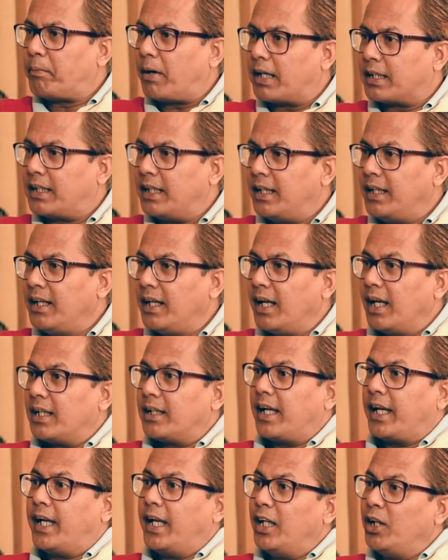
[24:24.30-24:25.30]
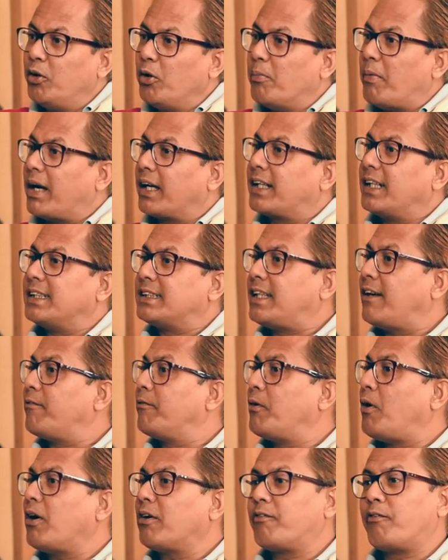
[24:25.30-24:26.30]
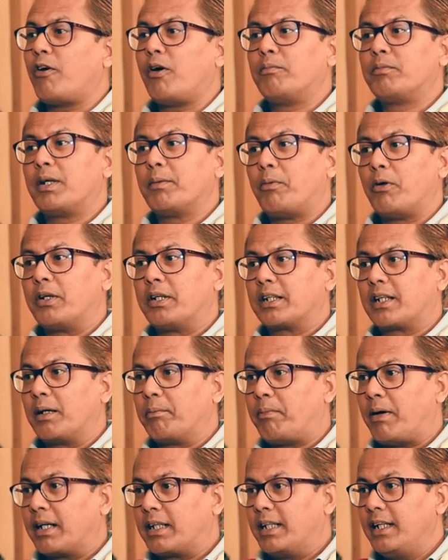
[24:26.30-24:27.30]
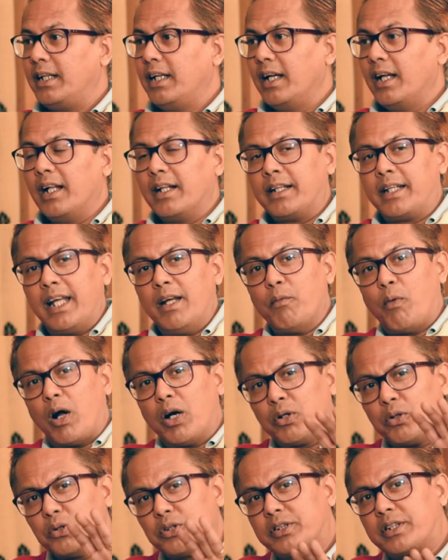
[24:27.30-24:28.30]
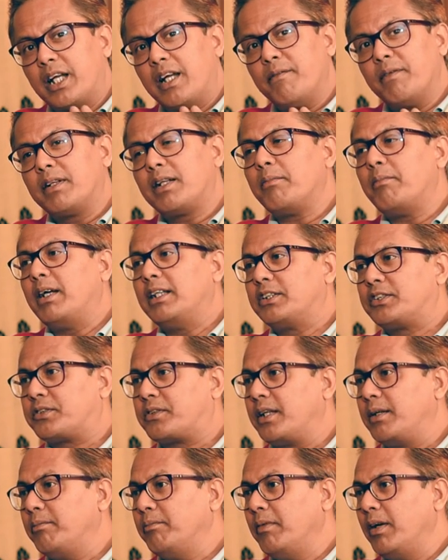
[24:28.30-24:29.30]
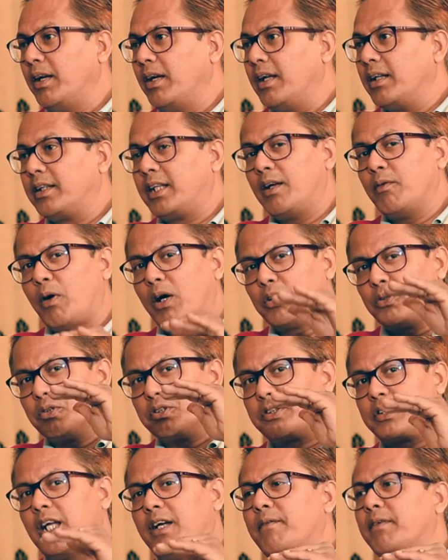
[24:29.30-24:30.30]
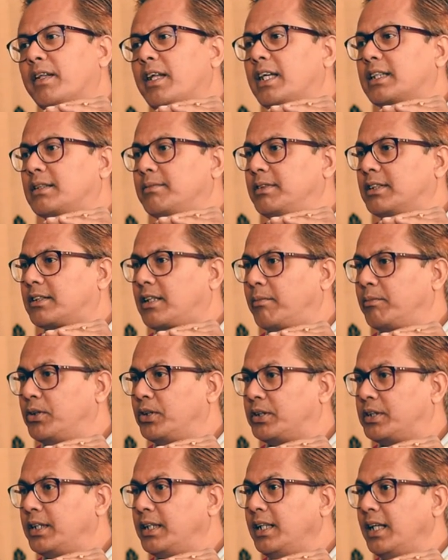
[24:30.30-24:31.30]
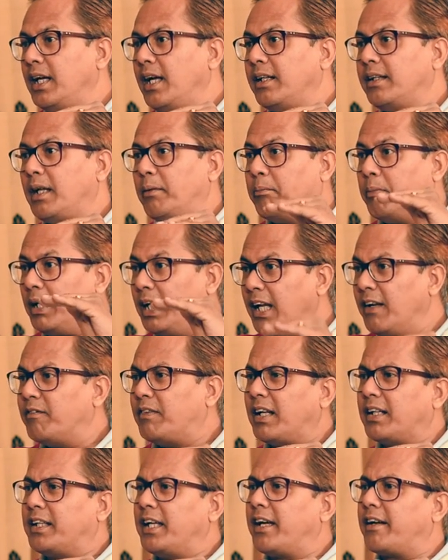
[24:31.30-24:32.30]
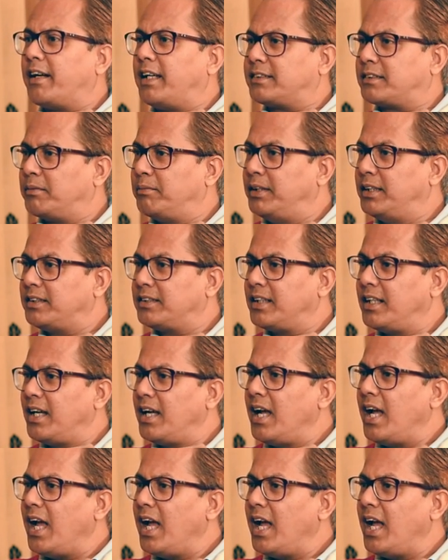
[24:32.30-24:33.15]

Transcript: party. The Hindu migrants have not formed a political party. They want to stay with the mainstream. They want to stay with the Assamese community. They believe that they are Assamese,